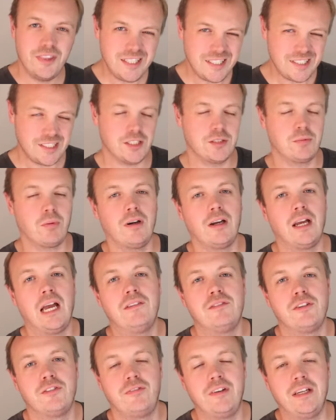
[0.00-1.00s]
this is why I
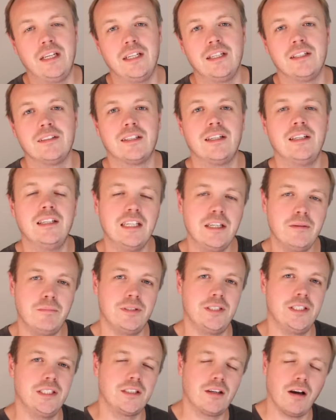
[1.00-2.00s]
have a feeling that
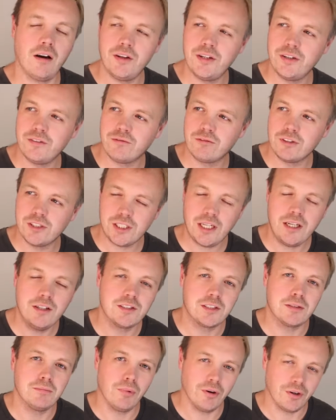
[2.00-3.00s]
Liberty kind of
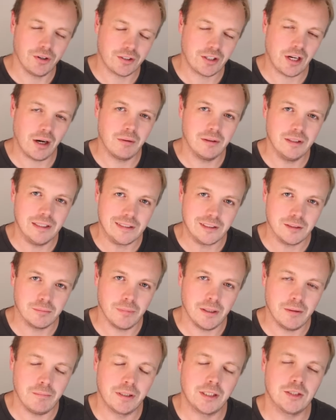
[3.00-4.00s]
resents Monaco a little
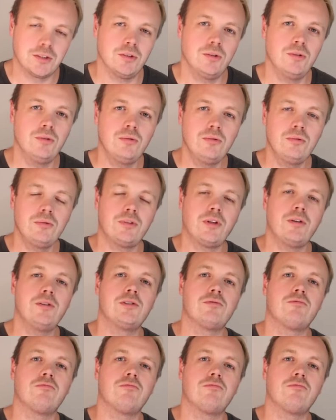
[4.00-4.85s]
bit, because all those